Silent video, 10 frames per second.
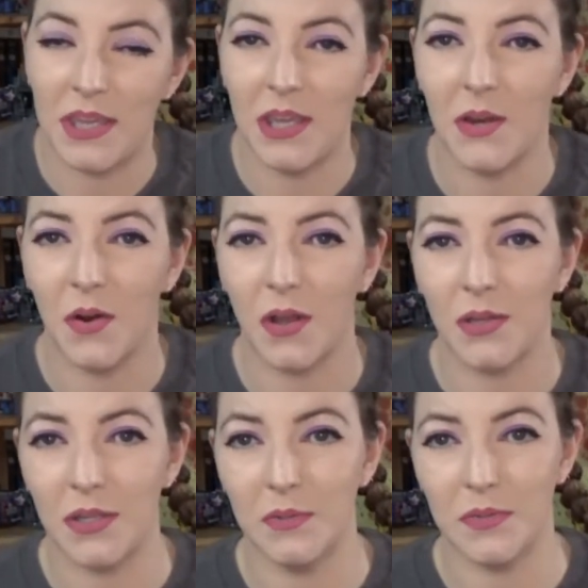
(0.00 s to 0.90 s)
here
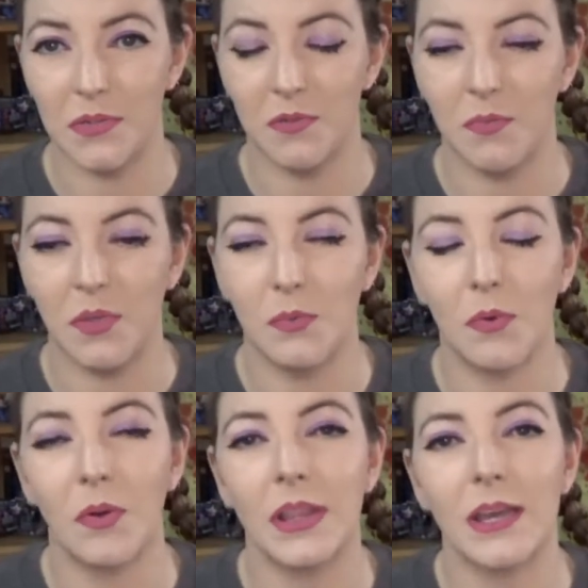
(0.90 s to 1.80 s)
on YouTube, you
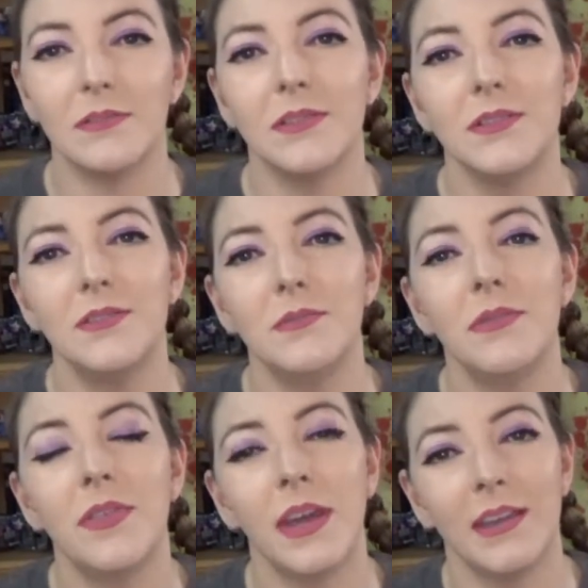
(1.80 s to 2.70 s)
were allowed to do
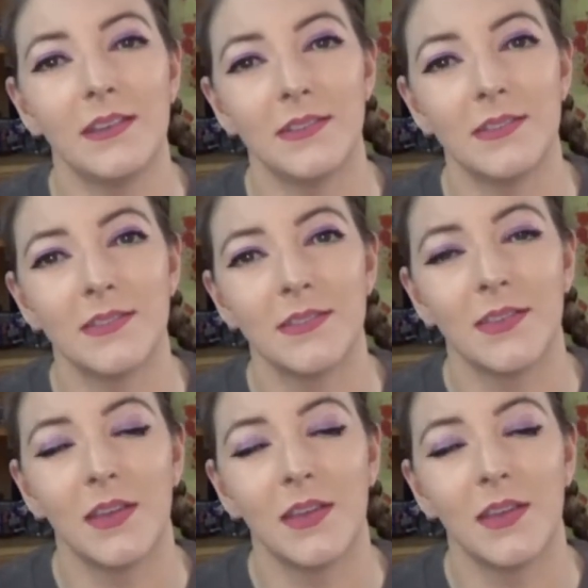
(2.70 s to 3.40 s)
things.